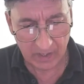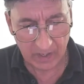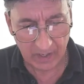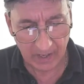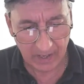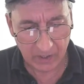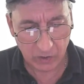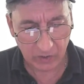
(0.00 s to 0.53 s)

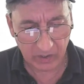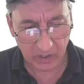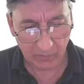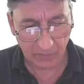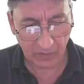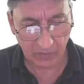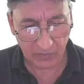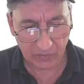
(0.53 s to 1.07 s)
and you're going to have
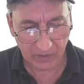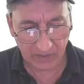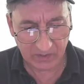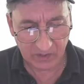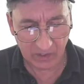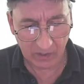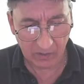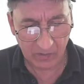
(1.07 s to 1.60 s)
other things
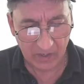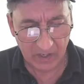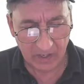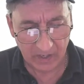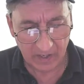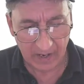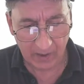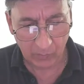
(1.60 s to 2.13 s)
here.
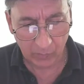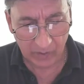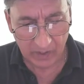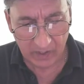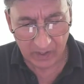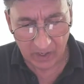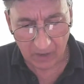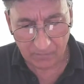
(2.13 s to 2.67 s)
Now,
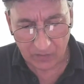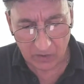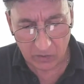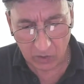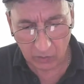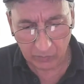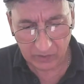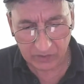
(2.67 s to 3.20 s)
if you
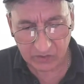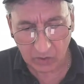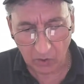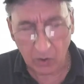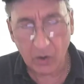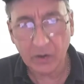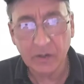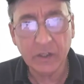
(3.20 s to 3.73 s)
notice
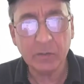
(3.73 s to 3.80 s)
on this